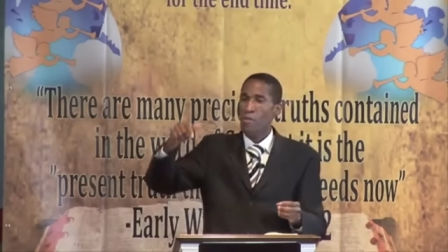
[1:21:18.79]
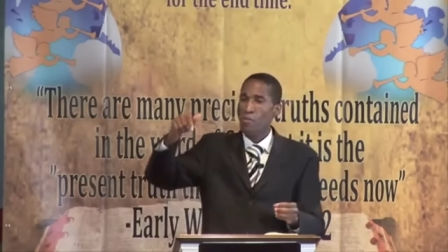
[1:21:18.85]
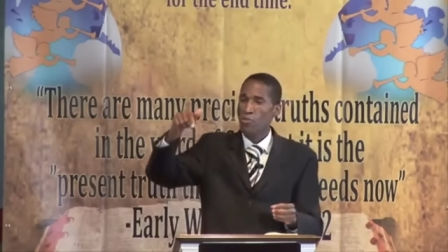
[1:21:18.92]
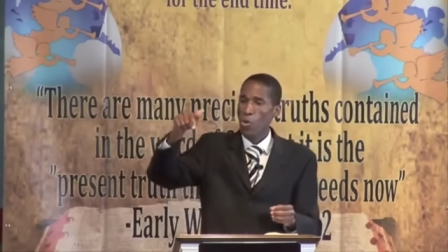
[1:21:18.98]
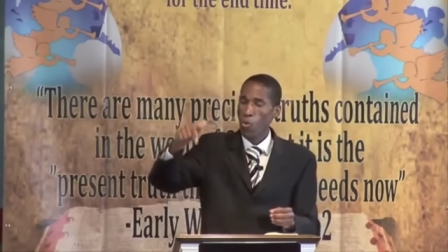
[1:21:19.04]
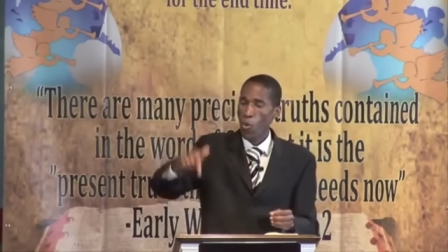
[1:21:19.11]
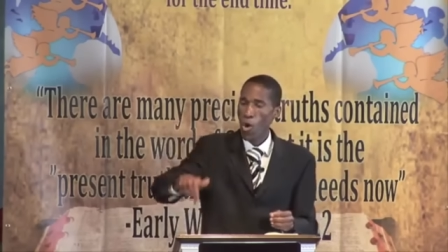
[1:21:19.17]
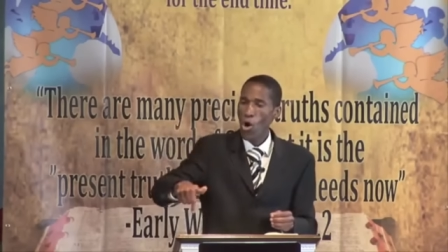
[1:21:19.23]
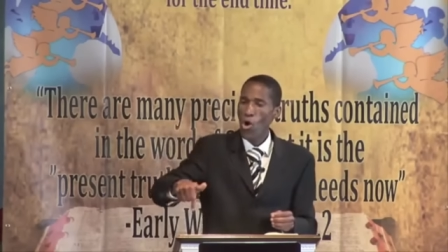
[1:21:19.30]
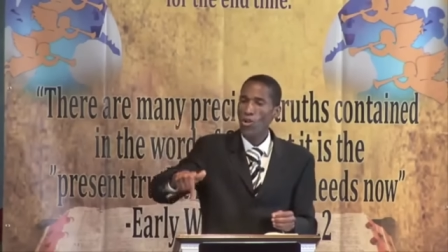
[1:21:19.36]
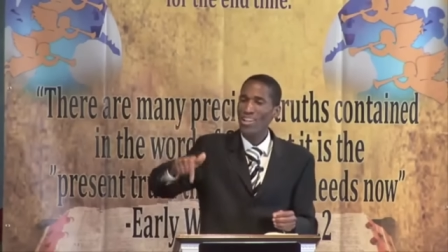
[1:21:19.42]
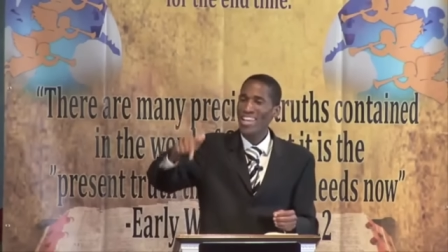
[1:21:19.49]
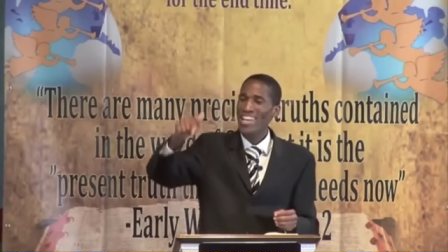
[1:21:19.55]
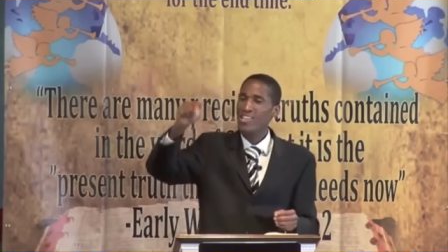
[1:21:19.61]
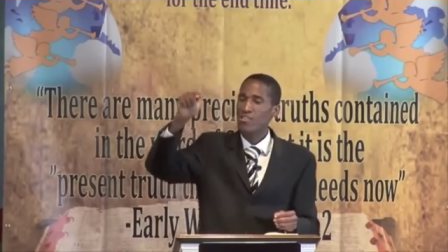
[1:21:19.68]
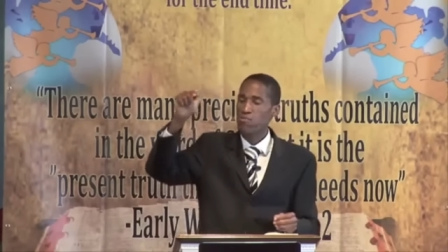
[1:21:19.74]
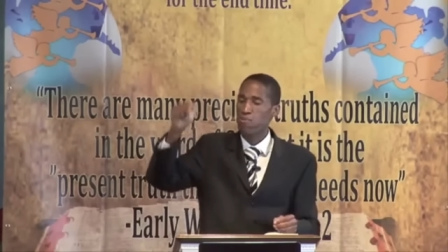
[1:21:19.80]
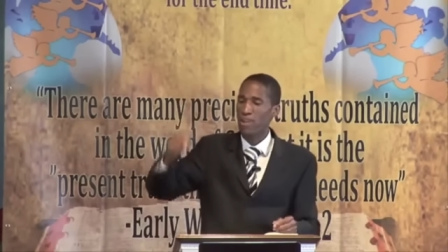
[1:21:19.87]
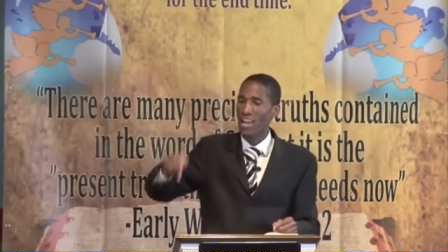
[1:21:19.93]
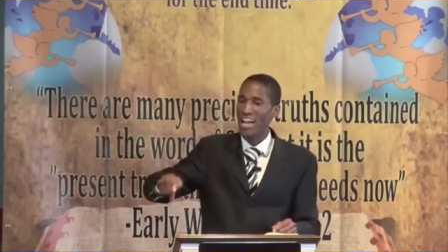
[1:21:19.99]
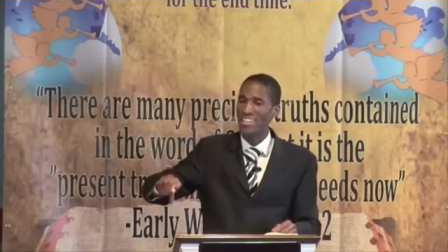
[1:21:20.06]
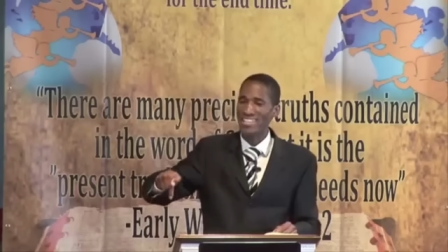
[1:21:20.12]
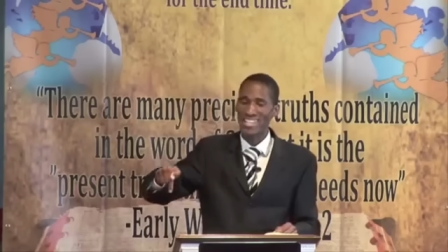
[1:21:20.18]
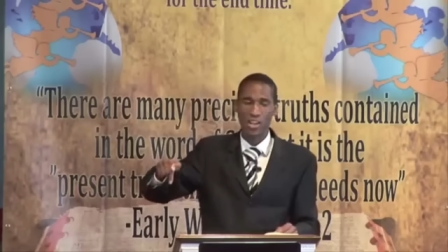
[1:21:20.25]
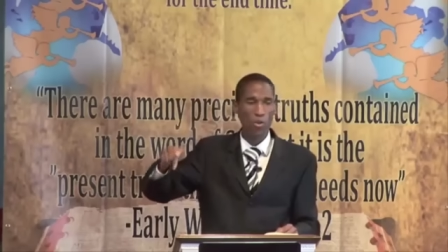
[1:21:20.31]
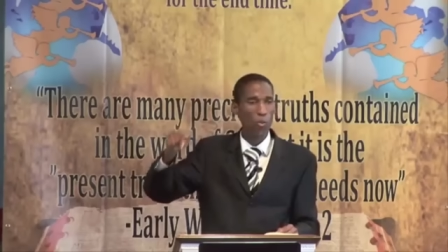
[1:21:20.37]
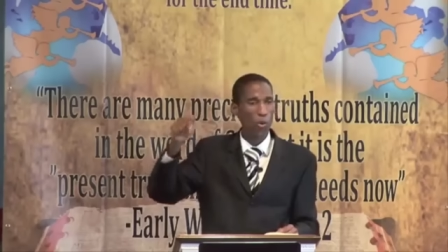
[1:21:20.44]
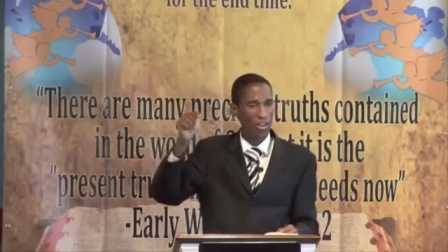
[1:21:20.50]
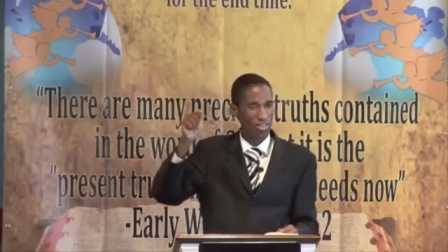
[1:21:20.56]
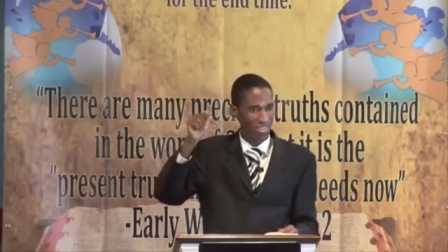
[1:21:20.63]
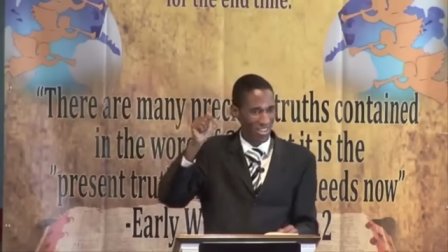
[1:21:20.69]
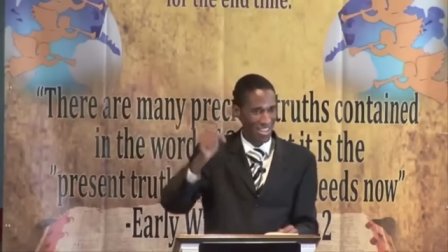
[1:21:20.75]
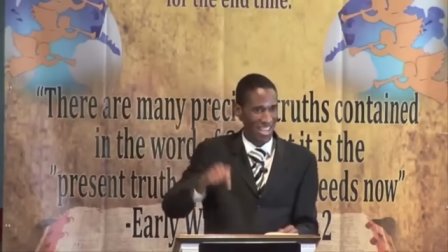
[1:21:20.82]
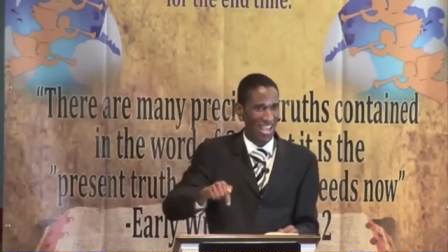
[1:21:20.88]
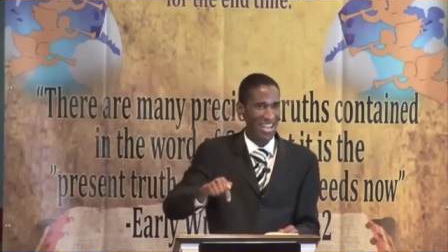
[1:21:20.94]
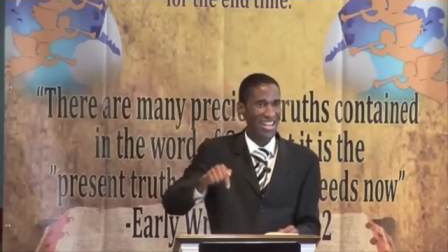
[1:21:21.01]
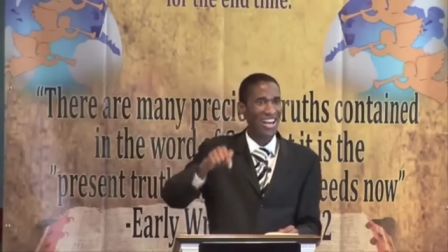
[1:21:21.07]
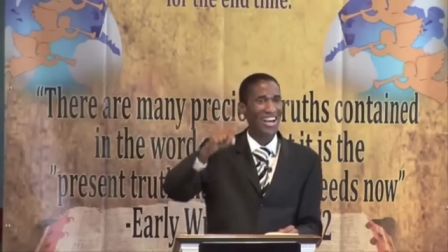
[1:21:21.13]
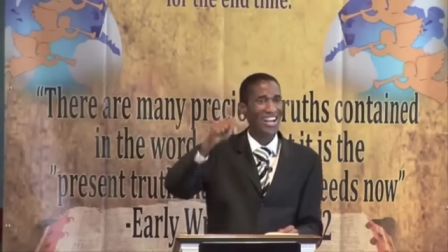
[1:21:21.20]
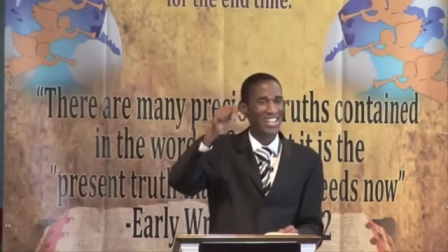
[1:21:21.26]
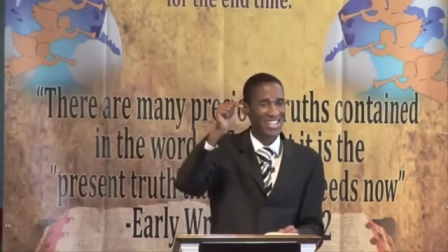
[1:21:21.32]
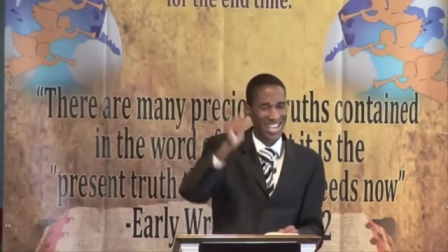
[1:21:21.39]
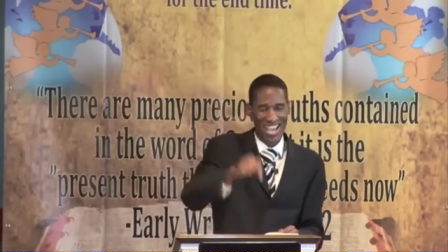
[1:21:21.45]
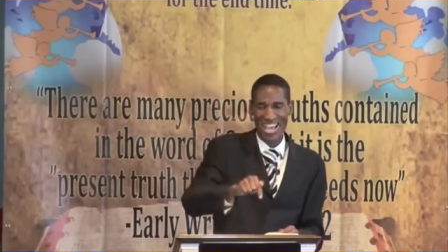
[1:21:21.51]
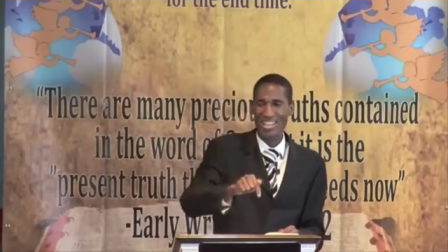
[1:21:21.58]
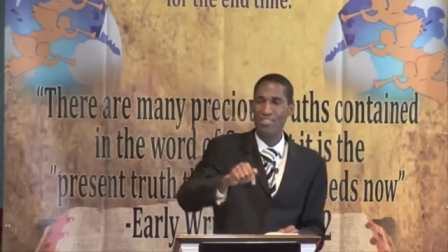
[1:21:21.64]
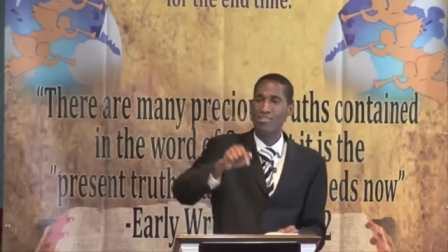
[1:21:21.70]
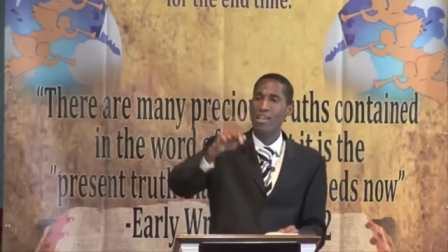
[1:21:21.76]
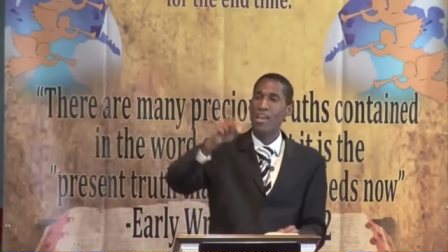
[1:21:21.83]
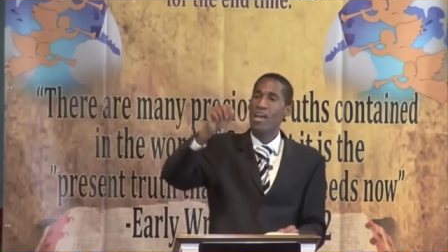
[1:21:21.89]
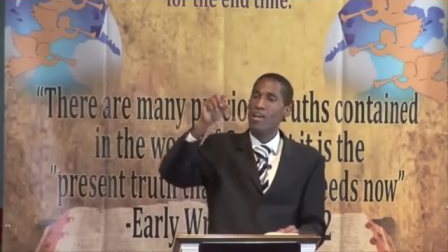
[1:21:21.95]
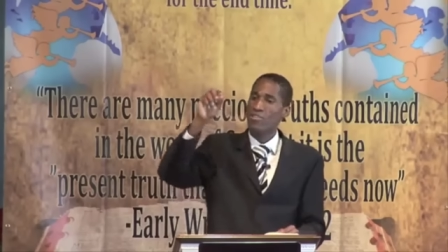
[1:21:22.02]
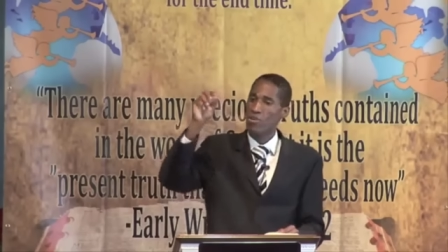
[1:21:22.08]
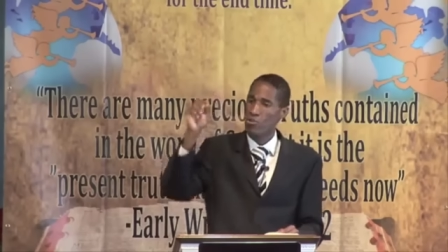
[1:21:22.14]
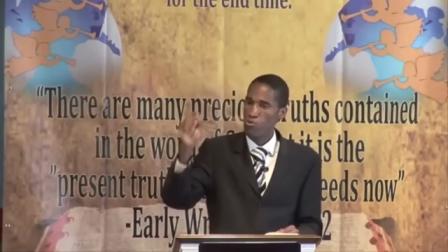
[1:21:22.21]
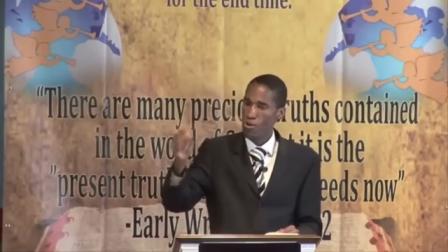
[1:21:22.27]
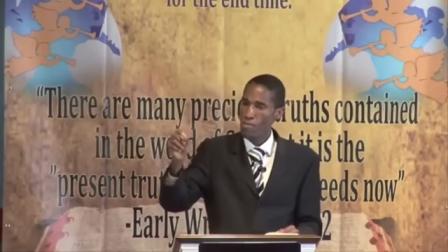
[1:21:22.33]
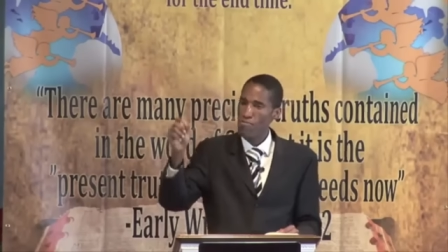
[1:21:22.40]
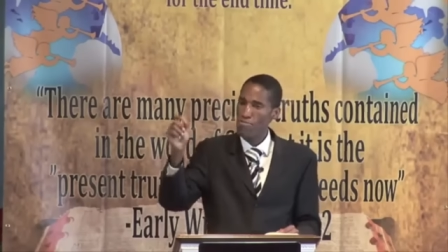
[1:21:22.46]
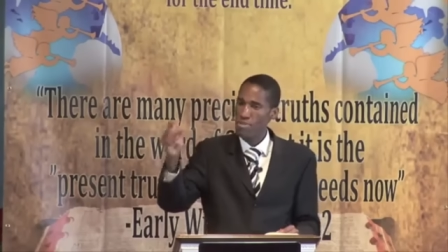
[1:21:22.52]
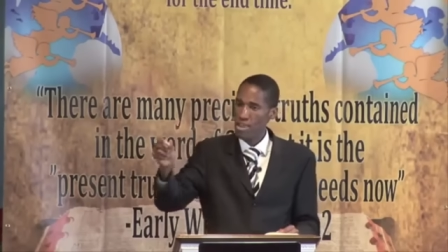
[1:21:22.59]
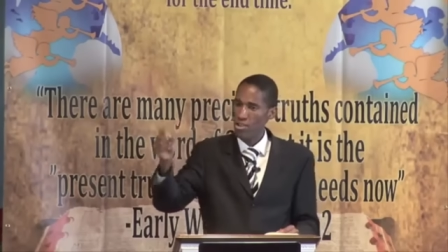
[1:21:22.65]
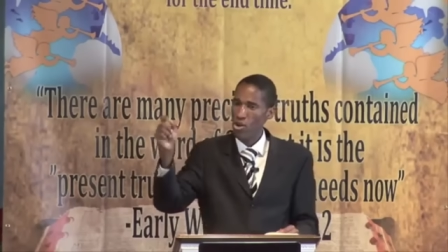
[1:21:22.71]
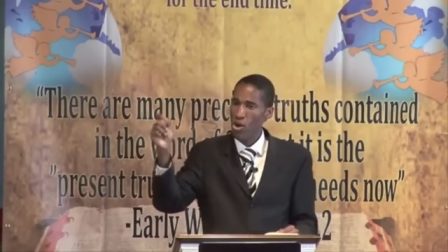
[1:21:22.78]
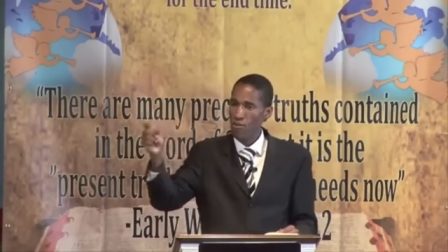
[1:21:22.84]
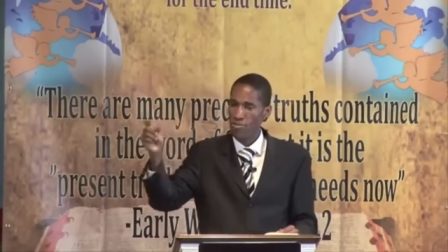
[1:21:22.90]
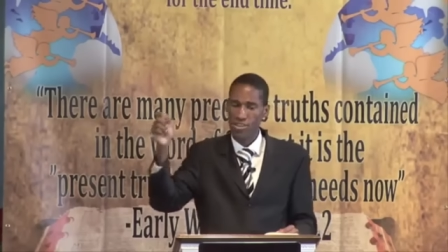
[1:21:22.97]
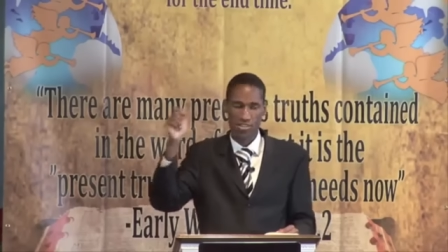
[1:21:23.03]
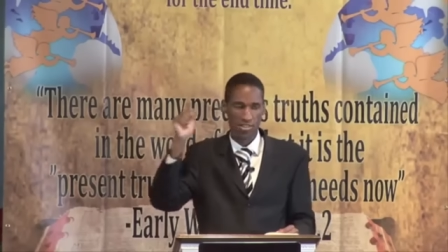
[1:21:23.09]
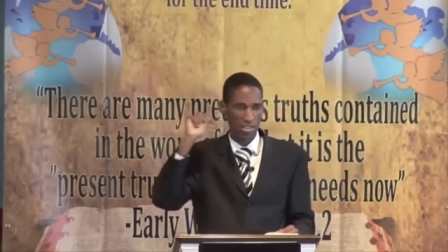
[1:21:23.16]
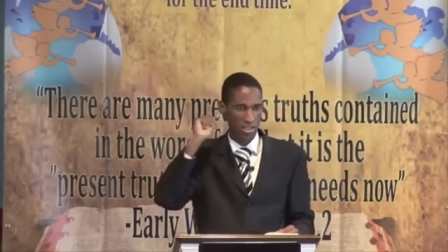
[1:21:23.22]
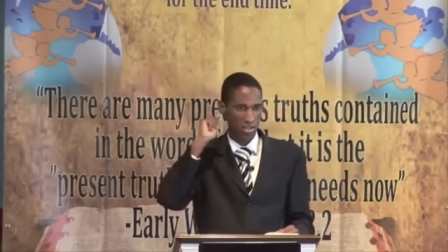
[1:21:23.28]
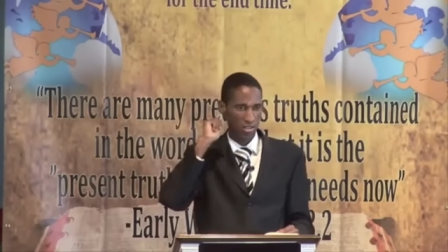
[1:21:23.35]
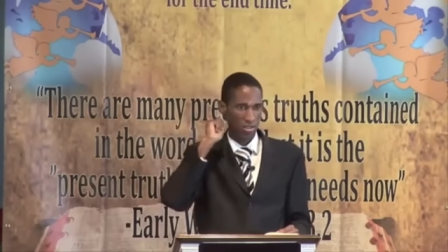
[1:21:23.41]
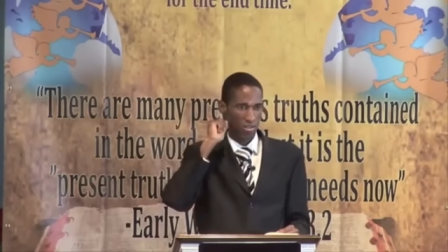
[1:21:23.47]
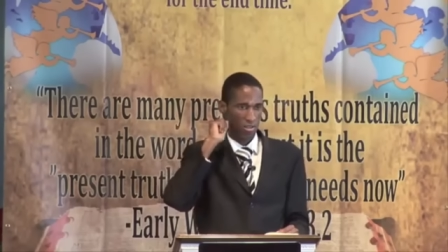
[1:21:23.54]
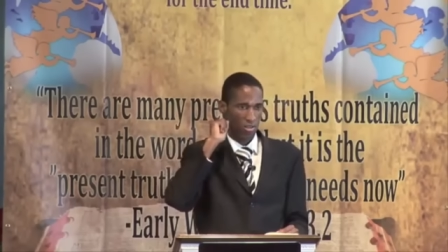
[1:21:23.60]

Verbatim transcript: The world is plotting once again against the remnant of the seed